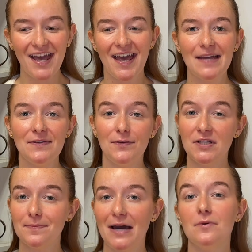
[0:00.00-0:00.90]
If you were
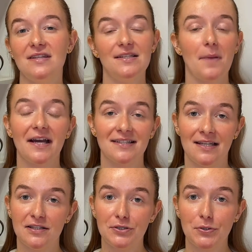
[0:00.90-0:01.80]
to buy one of these bags
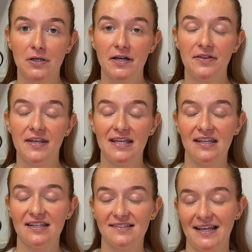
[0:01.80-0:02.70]
in store,
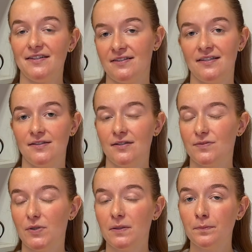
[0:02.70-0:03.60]
the sales
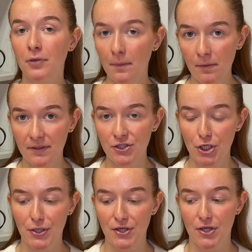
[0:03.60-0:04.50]
assistants will probably
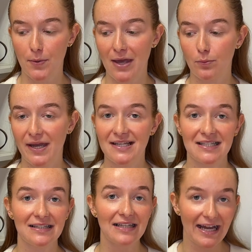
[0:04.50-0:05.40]
show you a way
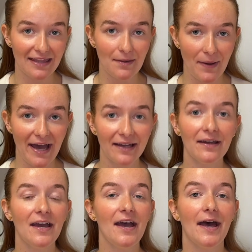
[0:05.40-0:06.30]
to line the bag
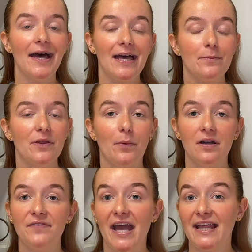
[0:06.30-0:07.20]
with one
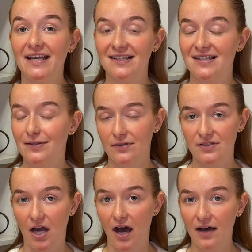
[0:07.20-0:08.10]
of their like silk
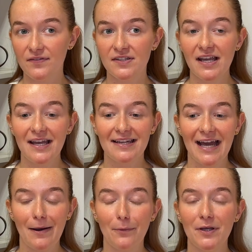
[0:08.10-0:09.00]
scarves.
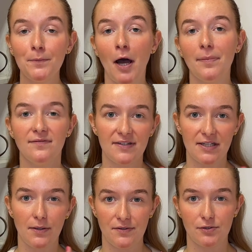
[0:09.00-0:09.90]
Now I will pop a
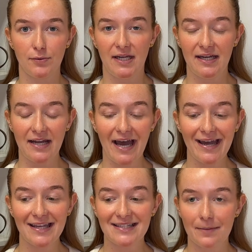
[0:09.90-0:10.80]
video on the screen. I
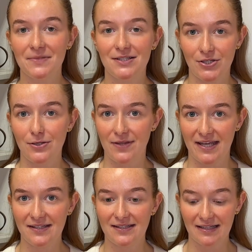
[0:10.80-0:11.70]
attempted to do
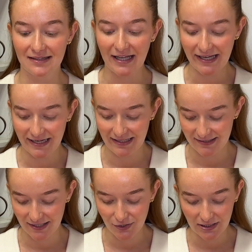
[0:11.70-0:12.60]
this and
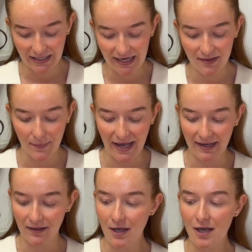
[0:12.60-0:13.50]
essentially line the bag
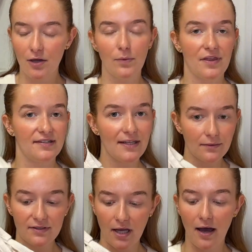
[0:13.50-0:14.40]
with a silk
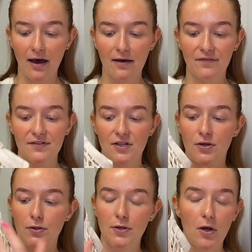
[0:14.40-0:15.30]
scarf so that
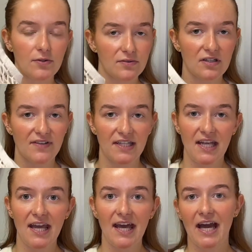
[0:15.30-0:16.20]
all the holes were covered,
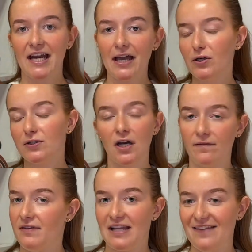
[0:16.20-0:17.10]
and I could not
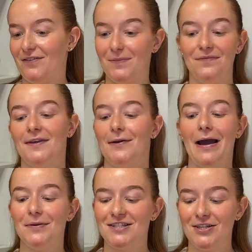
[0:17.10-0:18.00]
for the life of me figure out
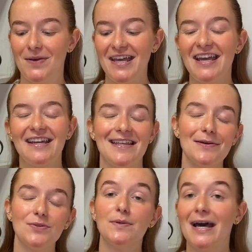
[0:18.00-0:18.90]
how to do it. Now that
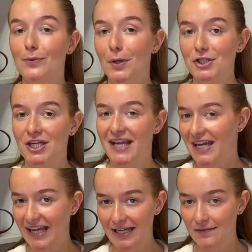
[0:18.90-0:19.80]
was without watching
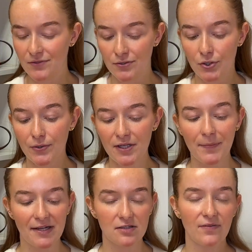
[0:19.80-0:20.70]
any kind of tutorial,
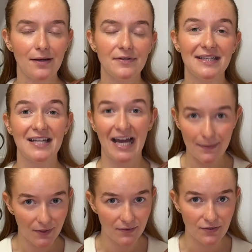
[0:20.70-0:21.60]
but I just found it
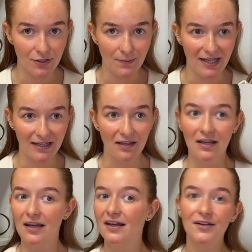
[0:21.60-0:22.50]
time consuming,
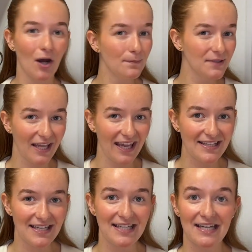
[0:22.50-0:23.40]

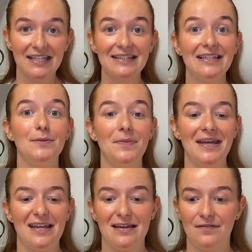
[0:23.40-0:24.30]
complicated, and a little
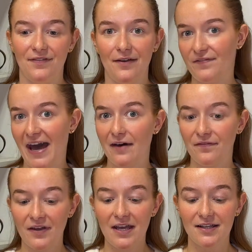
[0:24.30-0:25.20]
bit of a faff.
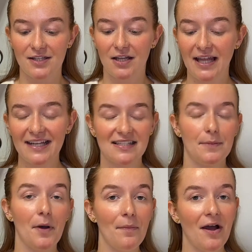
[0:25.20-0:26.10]
So like I said, I'll
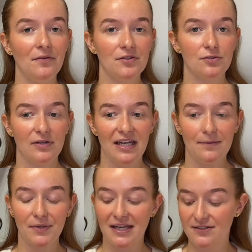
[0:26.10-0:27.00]
pop that on the
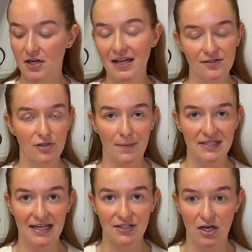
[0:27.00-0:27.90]
screen, but it is on our Instagram and
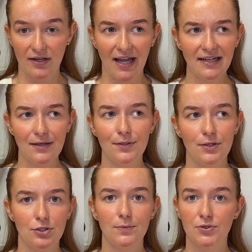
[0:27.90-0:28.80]
TikTok and our
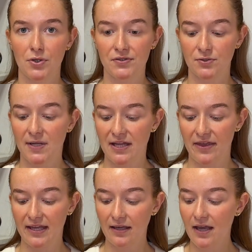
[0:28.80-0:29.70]
YouTube shorts as well, I
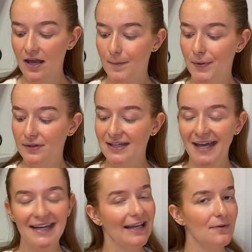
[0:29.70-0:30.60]
think. But
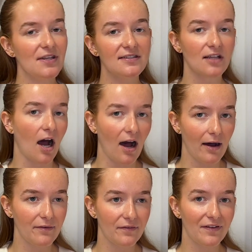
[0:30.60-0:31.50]
lining it with a
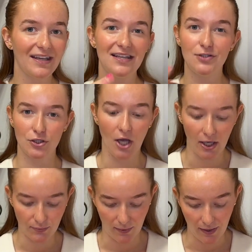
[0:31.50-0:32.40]
scarf is just
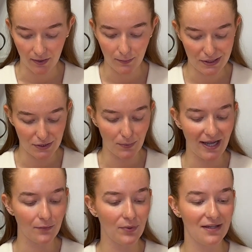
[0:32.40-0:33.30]
hard work, which is
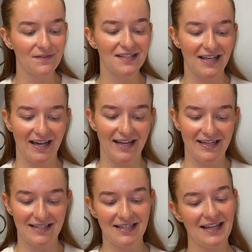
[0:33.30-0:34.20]
why we have designed